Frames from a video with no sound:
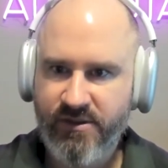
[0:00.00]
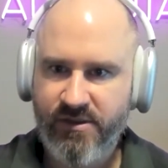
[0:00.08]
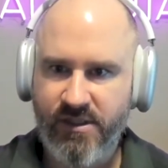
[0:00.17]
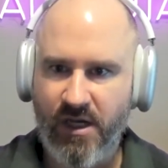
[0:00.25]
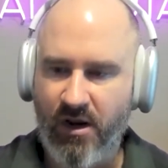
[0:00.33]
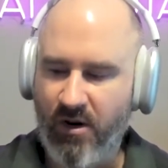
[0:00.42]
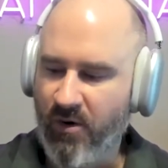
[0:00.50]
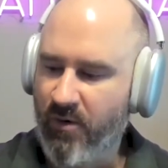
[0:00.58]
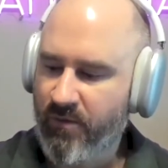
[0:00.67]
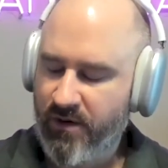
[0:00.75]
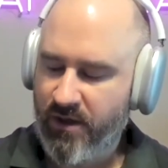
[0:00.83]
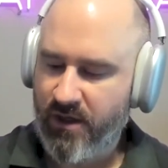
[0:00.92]

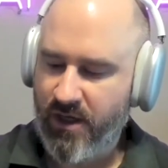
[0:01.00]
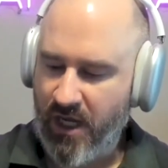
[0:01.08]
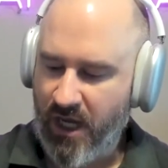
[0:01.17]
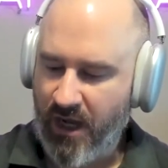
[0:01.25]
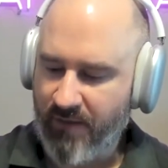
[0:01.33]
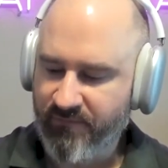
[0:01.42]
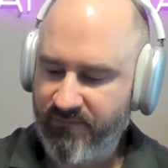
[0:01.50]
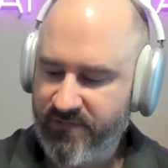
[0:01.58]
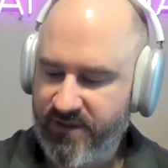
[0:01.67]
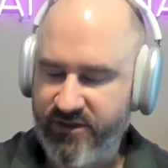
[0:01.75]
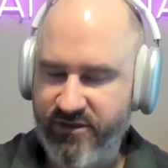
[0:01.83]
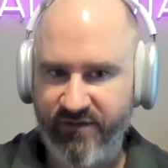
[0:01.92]
So
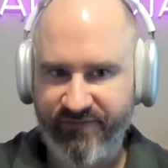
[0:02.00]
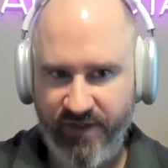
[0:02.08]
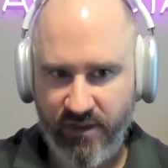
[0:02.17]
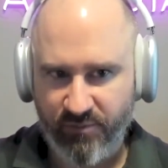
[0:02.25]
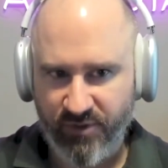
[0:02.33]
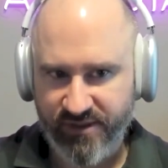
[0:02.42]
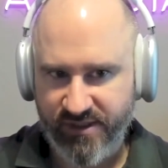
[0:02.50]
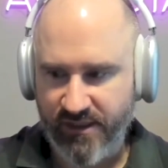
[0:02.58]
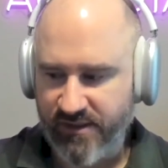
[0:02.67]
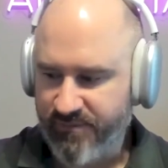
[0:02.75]
digital fingerprinting